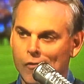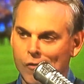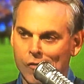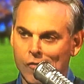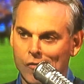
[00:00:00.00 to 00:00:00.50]

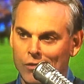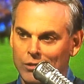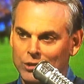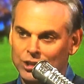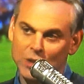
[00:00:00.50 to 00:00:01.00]
Did
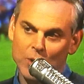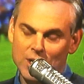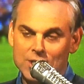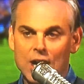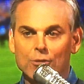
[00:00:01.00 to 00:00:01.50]
you see one
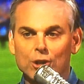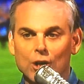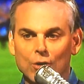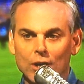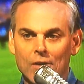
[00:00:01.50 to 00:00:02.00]
in South
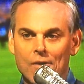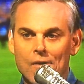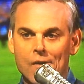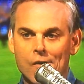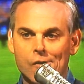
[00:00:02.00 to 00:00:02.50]
Dakota?
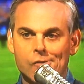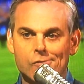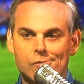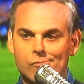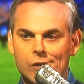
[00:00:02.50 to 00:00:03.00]

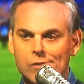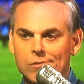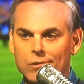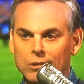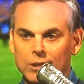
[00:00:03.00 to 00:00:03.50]
No.
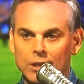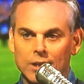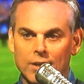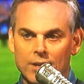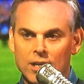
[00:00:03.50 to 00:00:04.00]

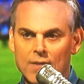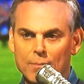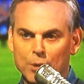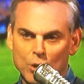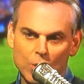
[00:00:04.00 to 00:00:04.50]
They didn't have
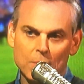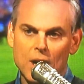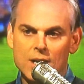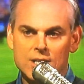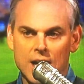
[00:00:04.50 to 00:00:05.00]
a bureau in
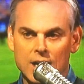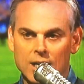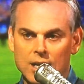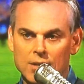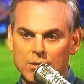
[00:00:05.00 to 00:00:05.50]
Montana
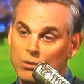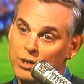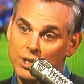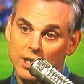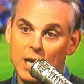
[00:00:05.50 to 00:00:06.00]
either, or
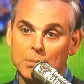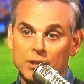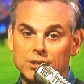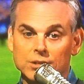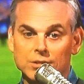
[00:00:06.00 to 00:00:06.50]

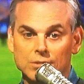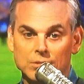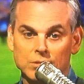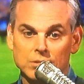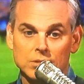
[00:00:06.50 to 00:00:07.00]
Indianapolis.
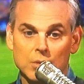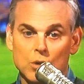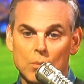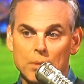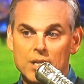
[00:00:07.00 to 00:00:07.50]
They
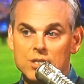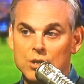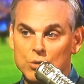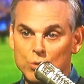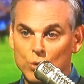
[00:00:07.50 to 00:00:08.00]
were all based
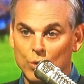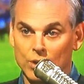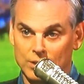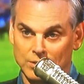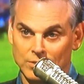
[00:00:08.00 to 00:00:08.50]
in New
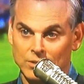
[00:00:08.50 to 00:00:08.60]
York.